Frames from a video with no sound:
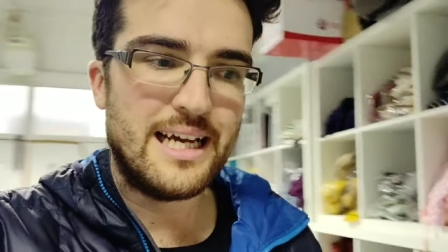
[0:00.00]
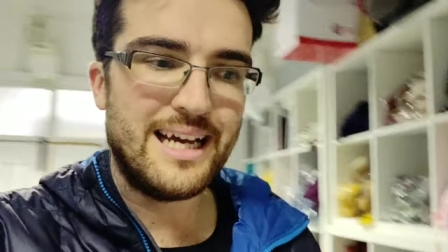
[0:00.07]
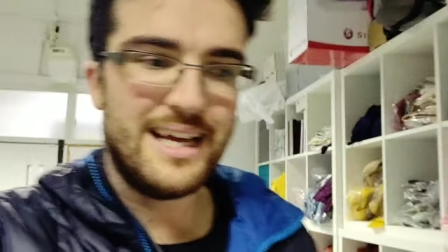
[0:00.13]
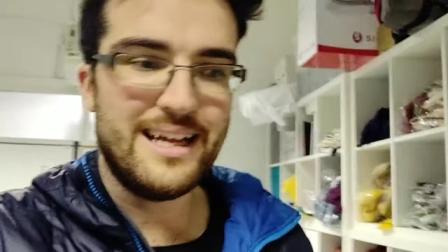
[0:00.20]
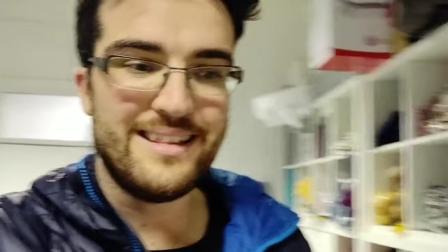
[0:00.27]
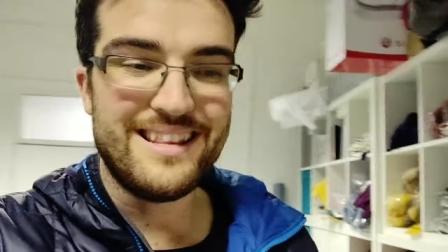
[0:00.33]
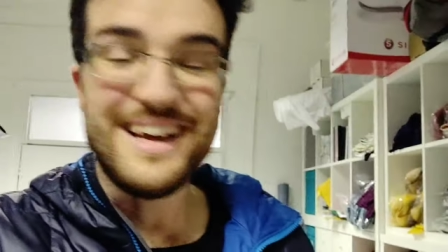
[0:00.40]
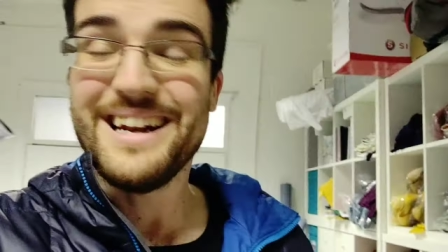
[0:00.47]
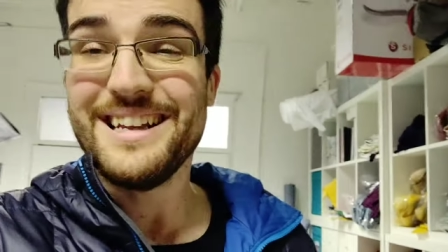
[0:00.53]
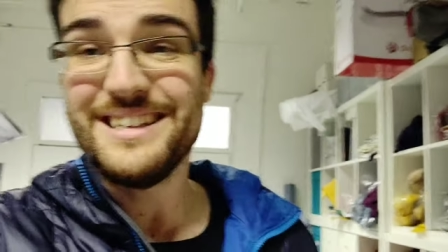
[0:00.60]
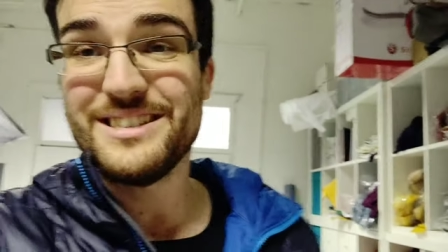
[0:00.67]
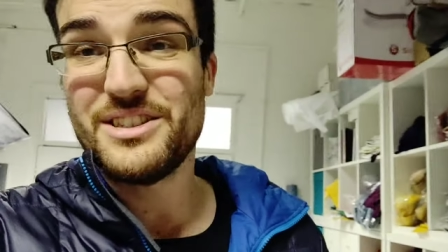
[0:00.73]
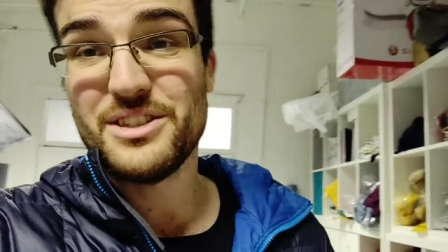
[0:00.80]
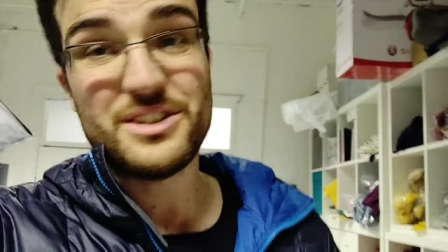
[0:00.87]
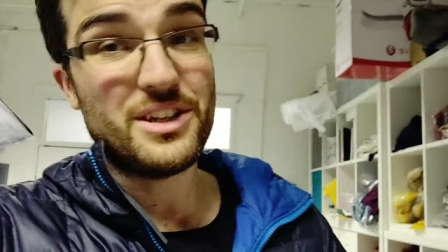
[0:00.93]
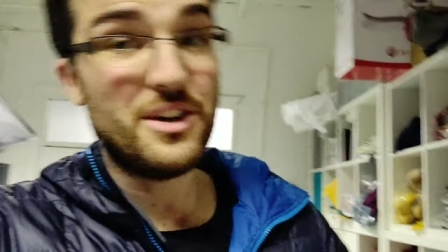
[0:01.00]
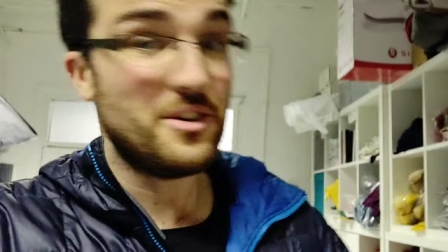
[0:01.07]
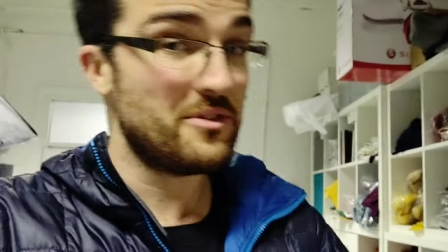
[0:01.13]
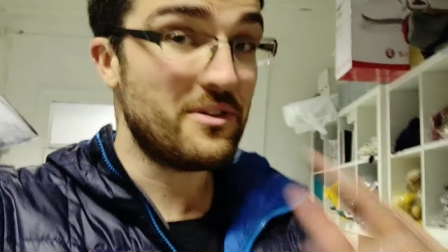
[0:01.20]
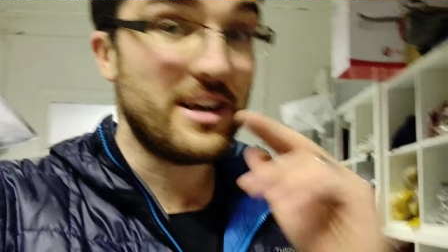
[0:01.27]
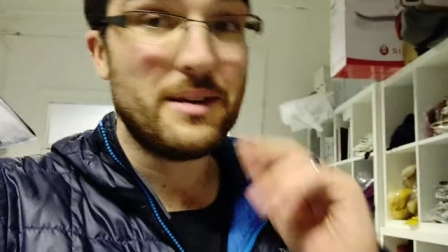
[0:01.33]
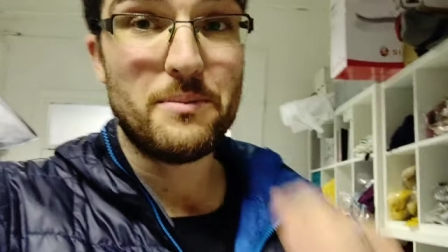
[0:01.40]
And that is just a
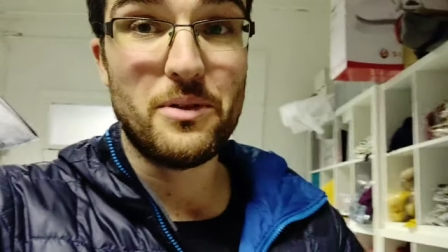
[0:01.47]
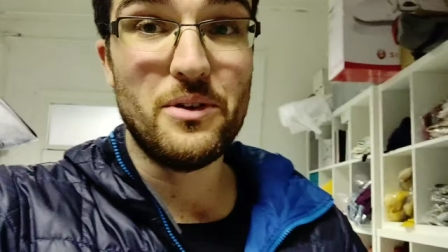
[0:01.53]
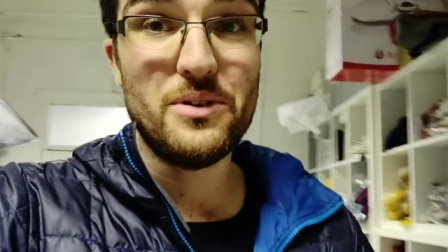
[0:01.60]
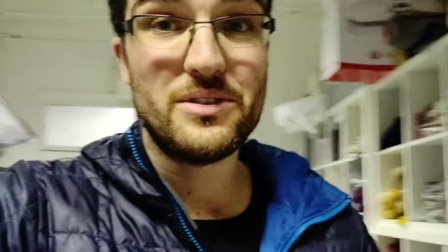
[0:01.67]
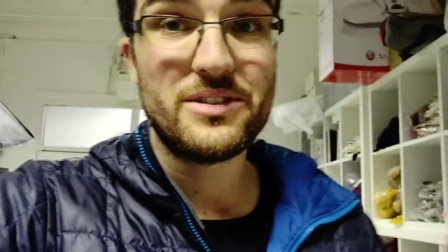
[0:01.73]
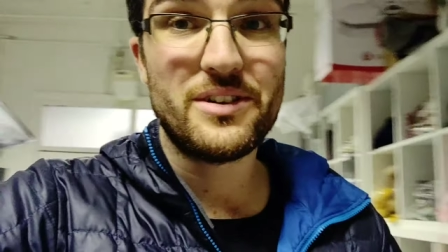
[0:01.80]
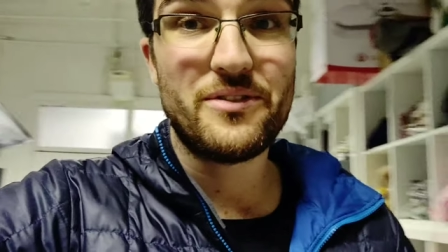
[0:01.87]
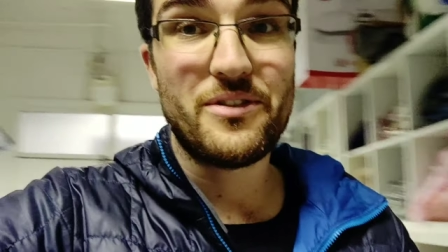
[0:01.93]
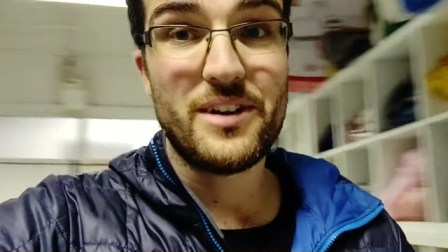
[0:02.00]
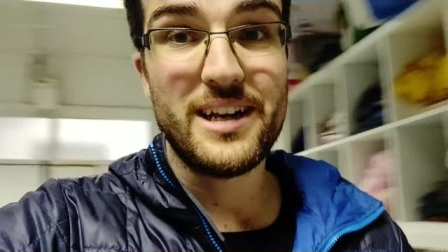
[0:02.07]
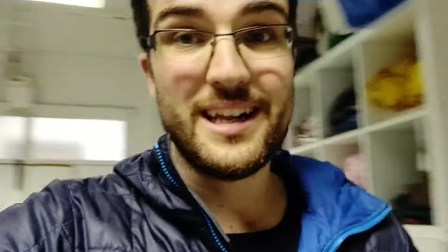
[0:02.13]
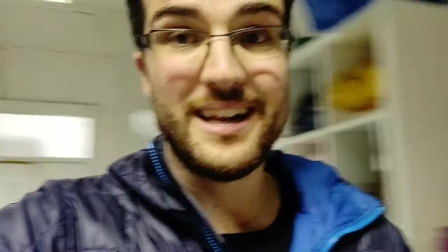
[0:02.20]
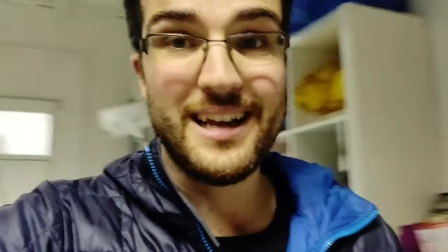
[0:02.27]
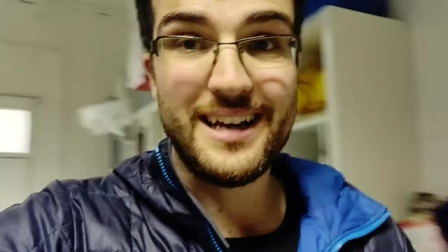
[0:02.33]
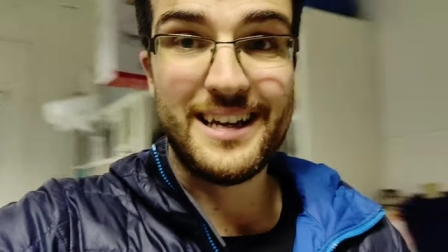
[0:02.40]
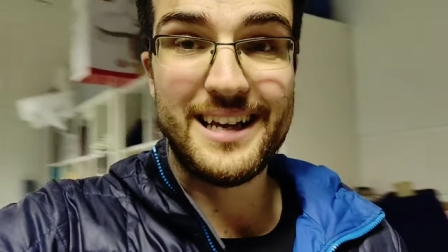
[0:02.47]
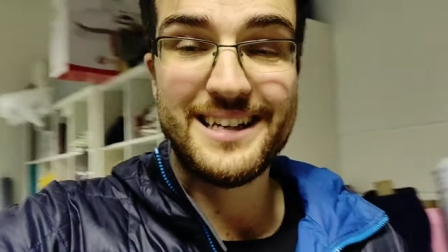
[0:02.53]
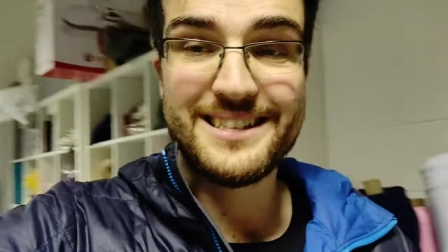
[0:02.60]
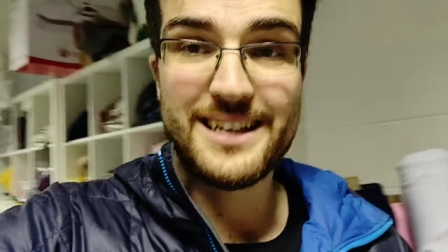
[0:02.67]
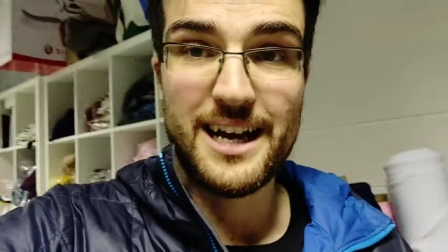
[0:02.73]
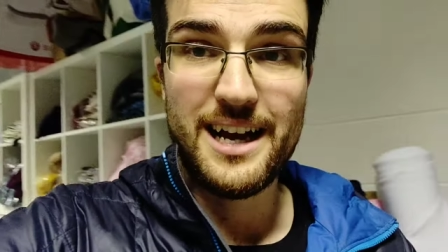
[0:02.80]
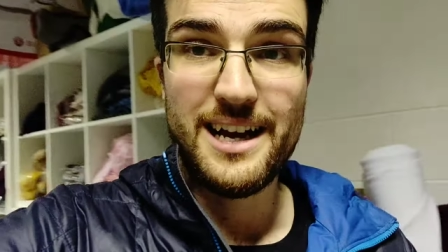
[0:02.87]
lot of random thoughts on a Friday night
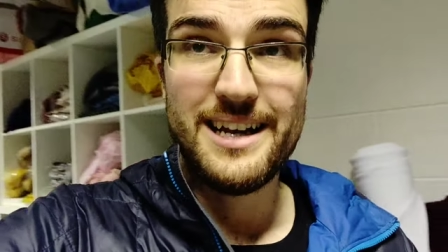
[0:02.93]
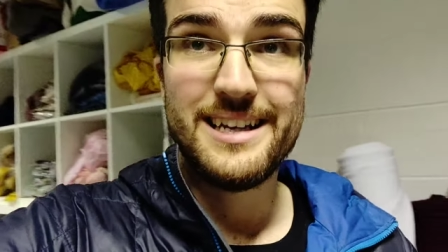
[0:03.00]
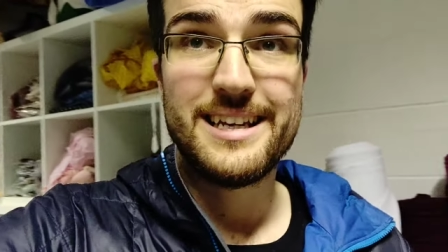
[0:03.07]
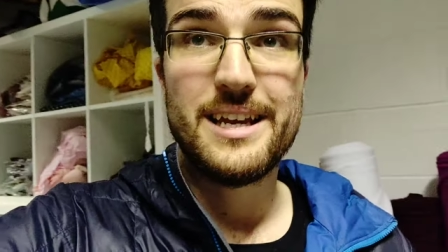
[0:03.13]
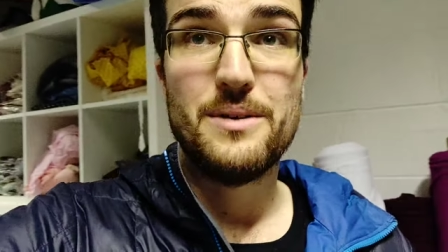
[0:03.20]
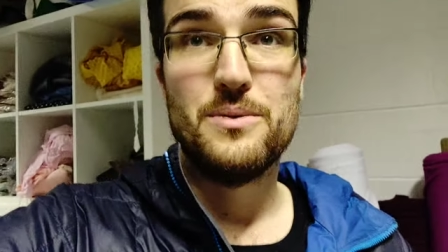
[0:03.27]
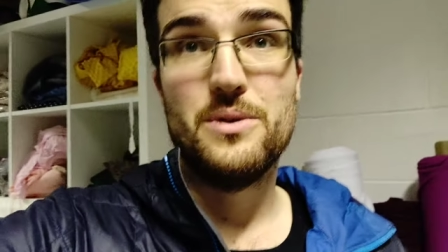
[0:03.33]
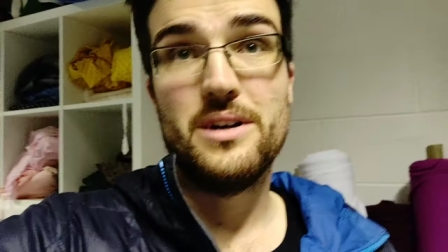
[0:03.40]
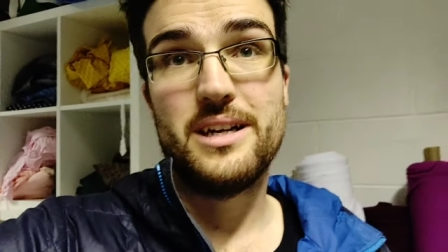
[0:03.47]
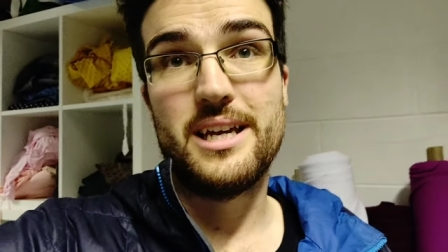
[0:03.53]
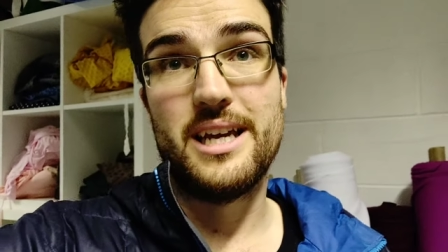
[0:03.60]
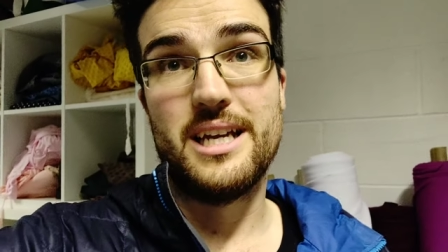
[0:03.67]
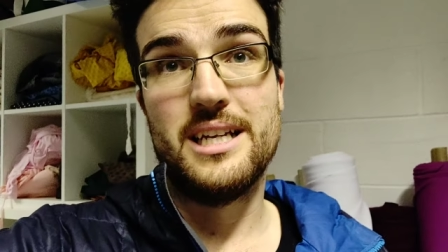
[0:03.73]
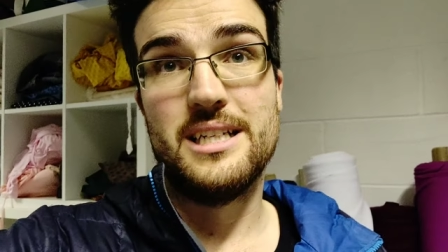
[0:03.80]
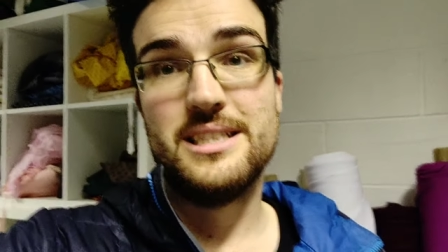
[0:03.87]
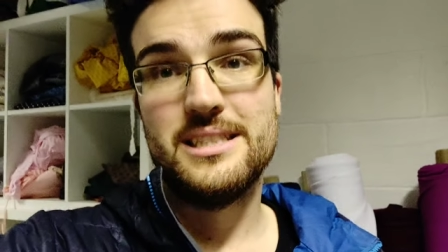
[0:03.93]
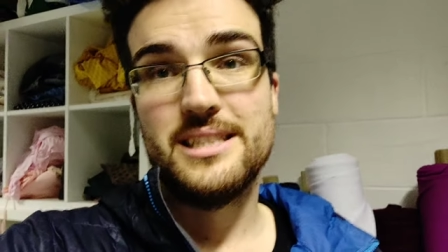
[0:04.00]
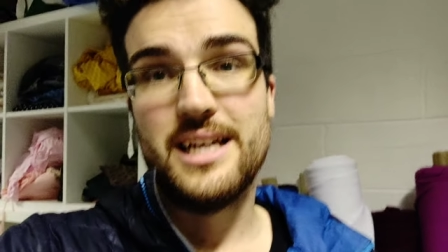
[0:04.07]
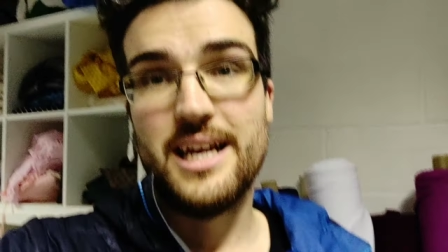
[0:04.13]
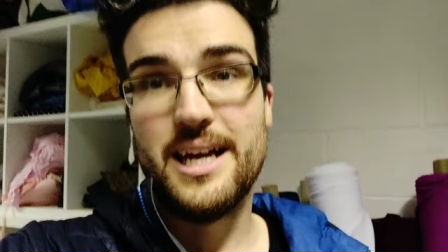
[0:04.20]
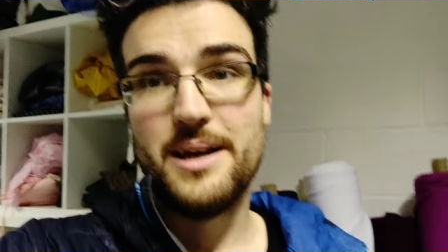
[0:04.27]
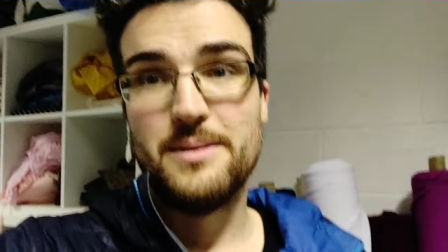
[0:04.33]
as I get working
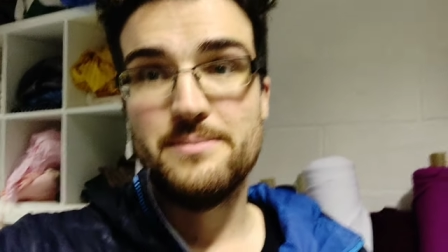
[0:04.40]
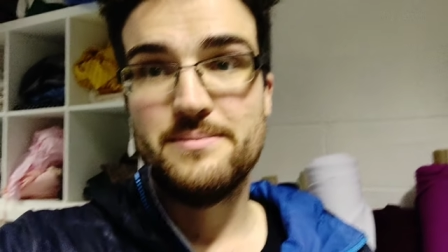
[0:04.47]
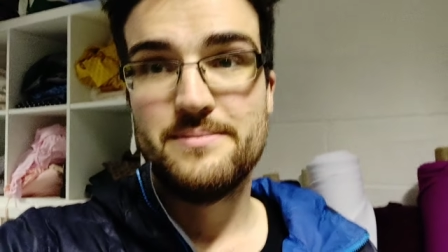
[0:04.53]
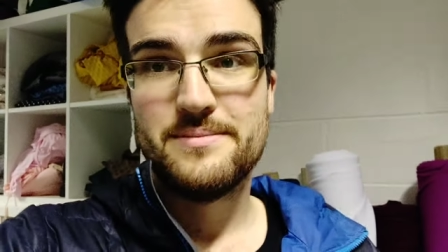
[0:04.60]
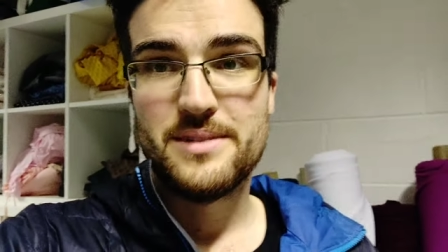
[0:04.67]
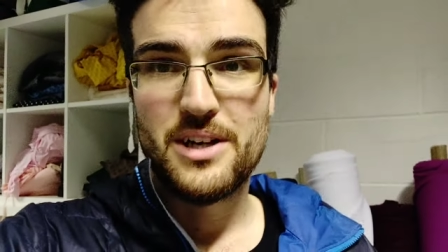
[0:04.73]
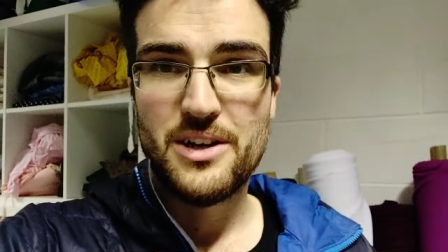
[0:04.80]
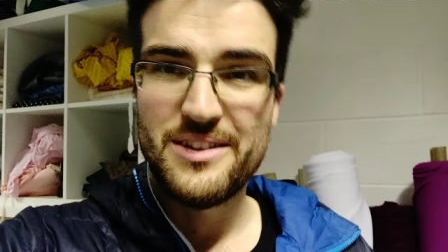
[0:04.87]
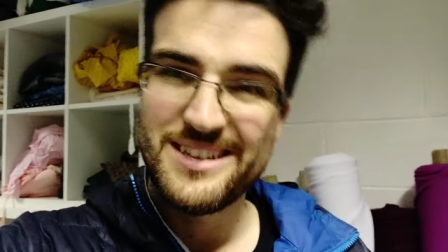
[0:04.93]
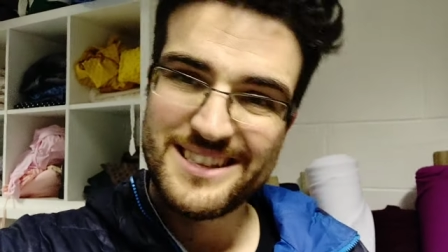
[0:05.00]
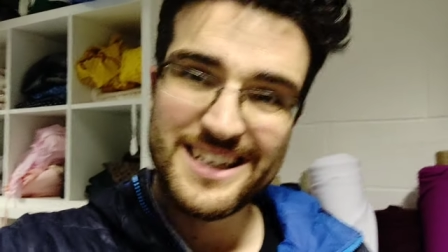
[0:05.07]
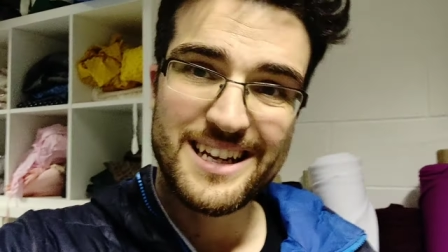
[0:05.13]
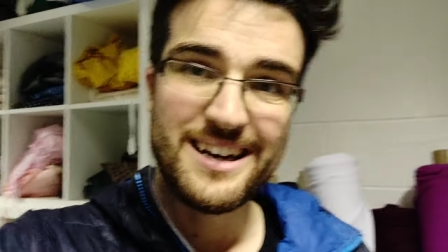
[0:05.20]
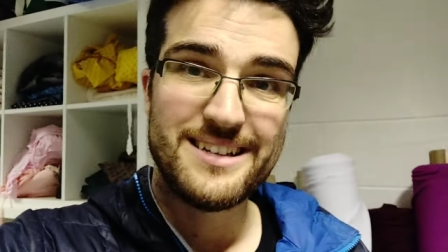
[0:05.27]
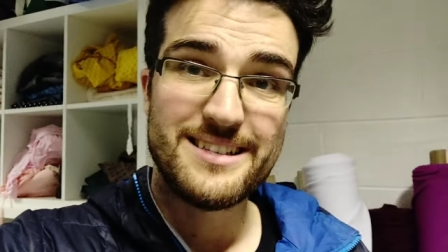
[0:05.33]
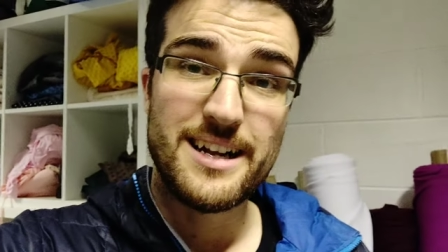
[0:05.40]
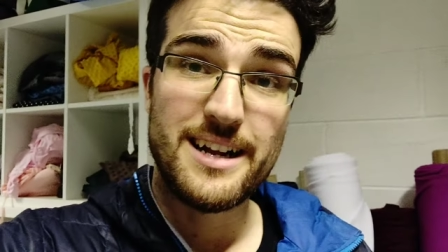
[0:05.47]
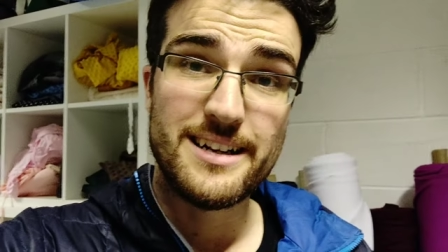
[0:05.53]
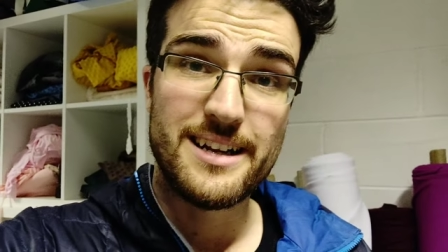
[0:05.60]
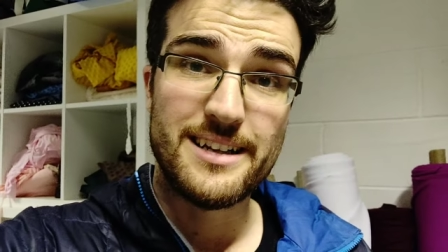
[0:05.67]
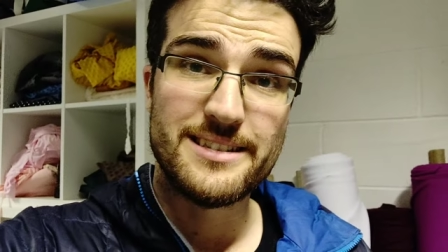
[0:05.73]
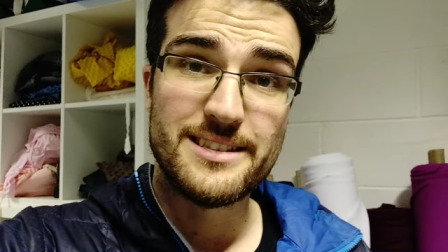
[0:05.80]
um, on the second
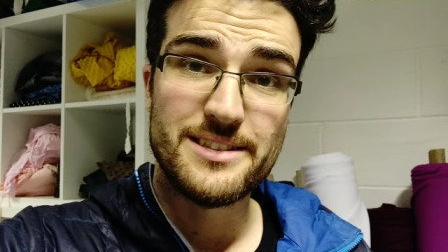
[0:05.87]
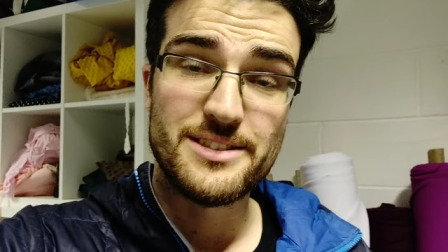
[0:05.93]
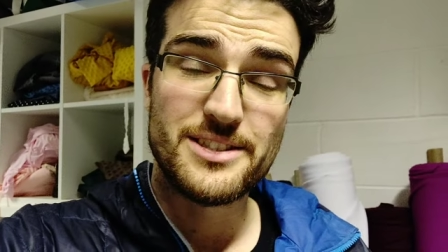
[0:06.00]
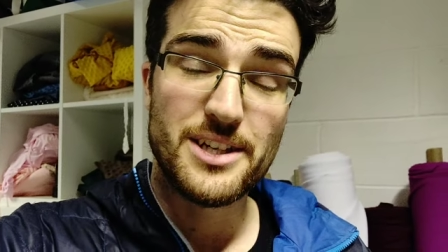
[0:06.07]
side hustle.